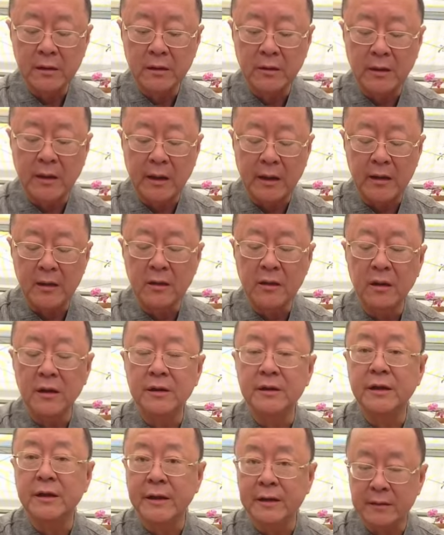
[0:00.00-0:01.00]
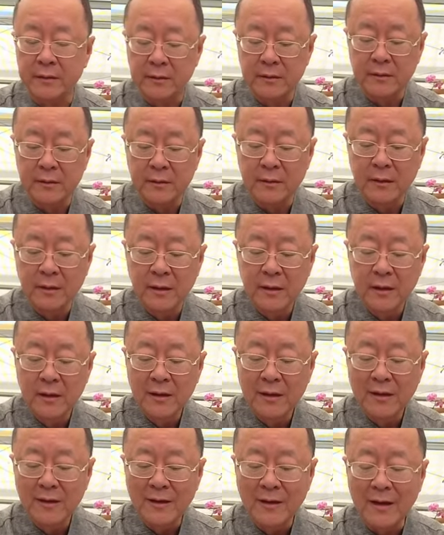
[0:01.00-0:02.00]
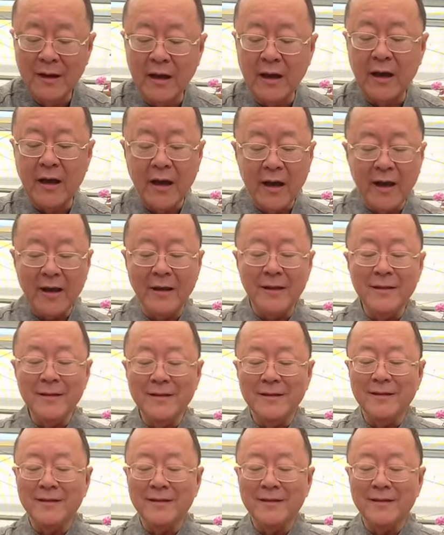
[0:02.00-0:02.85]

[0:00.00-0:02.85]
Okay, it did. And